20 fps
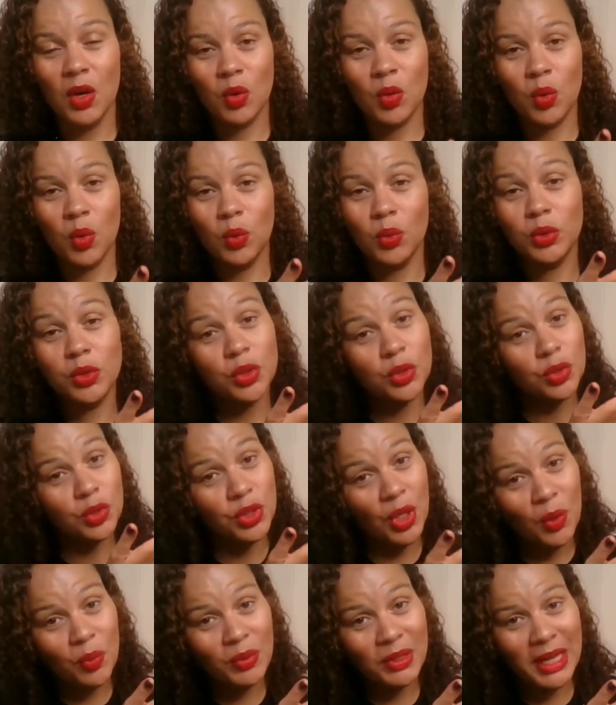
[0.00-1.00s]
called
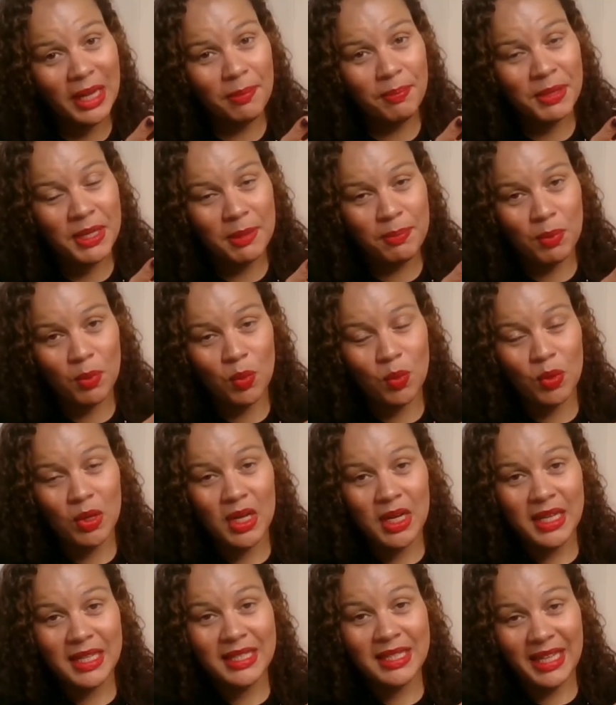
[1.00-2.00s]
"Don't Let People
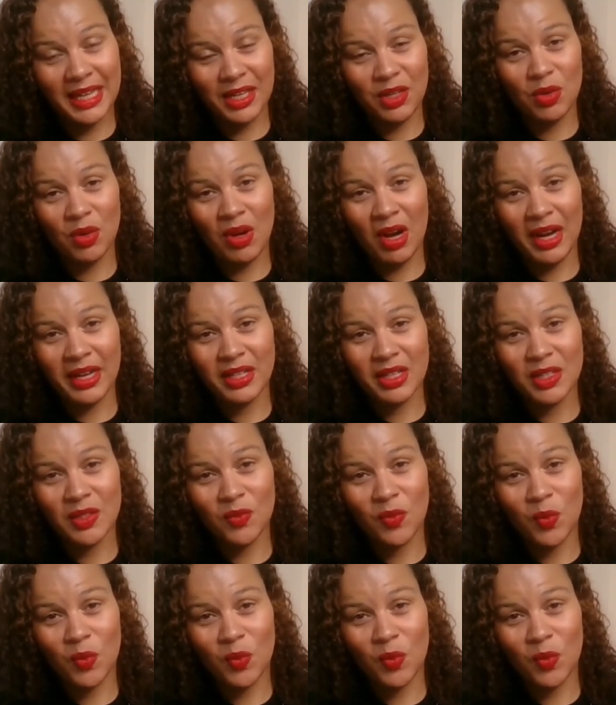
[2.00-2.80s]
Take Your Kindness